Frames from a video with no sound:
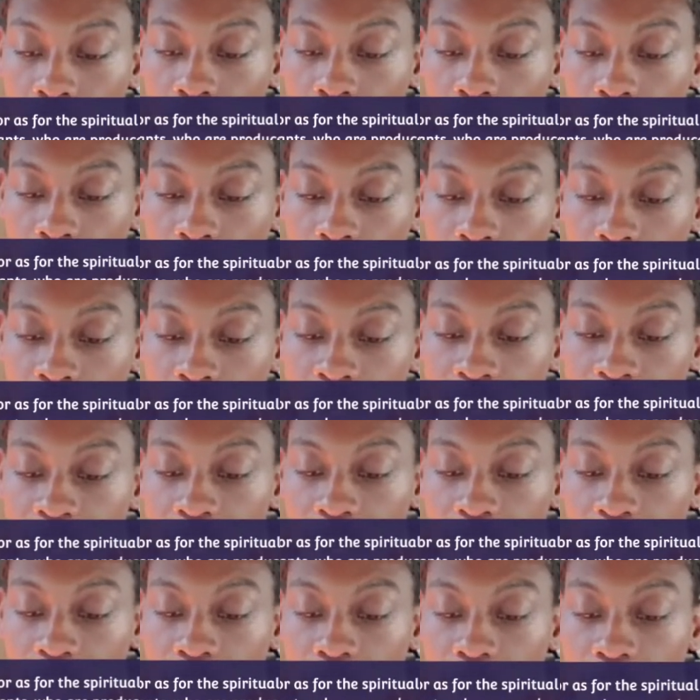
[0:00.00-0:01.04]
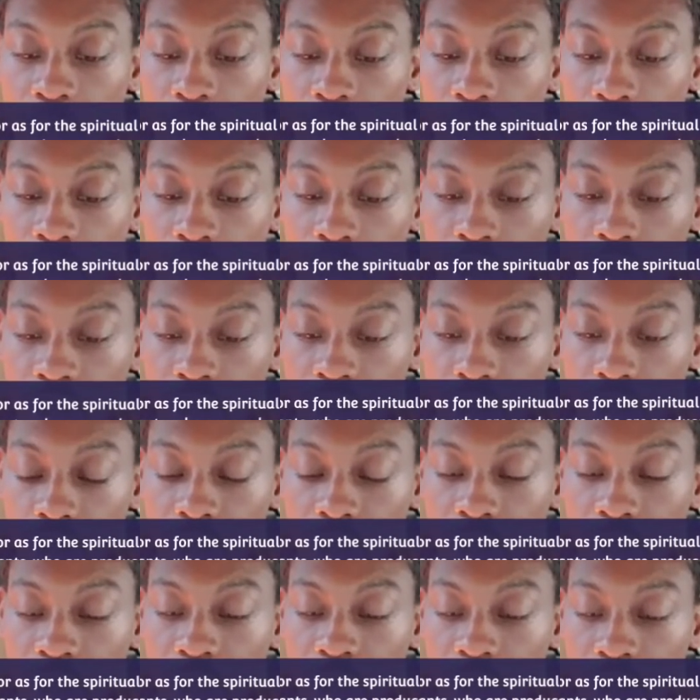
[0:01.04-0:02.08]
the earth, and on the earth shall
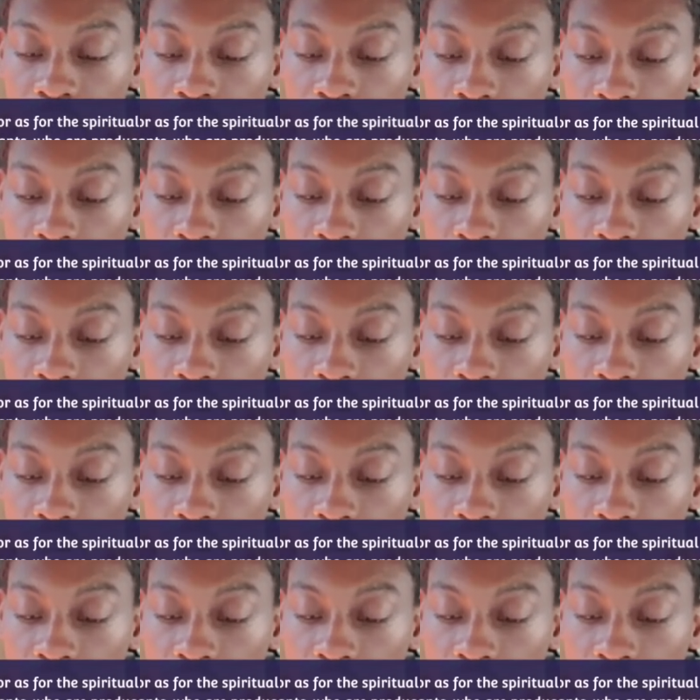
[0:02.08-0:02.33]
be their